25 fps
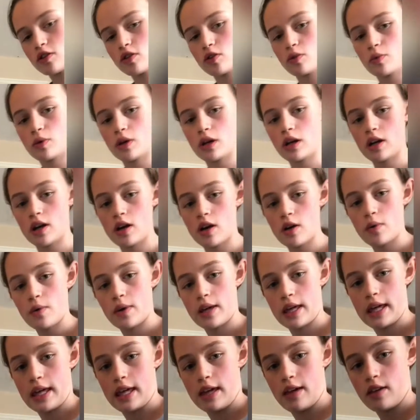a low
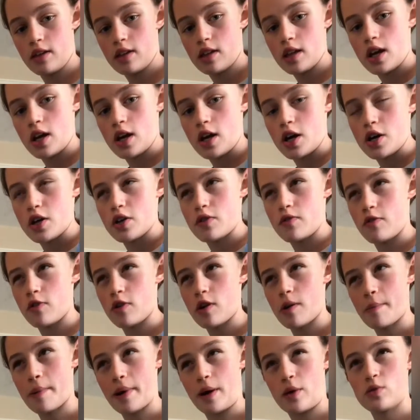heat for
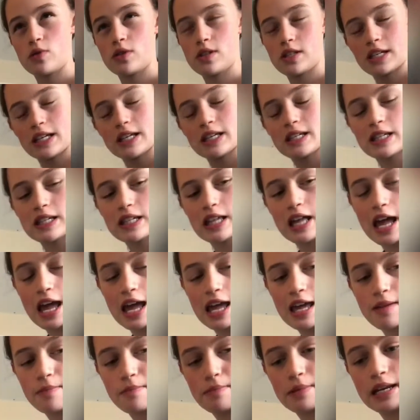about 6 to
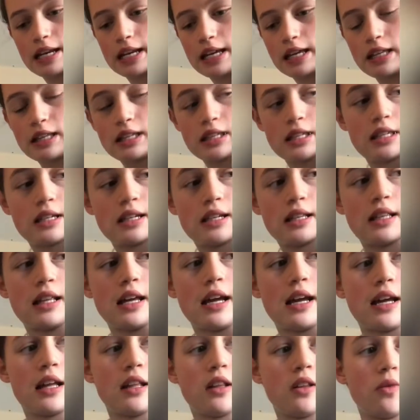8 minutes, and
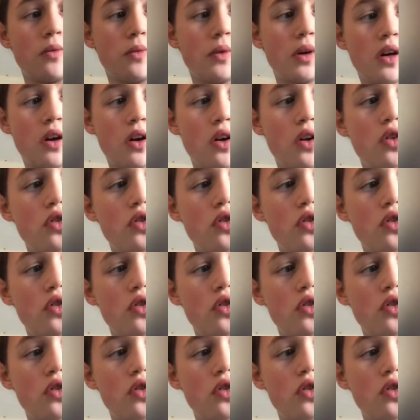then we're going to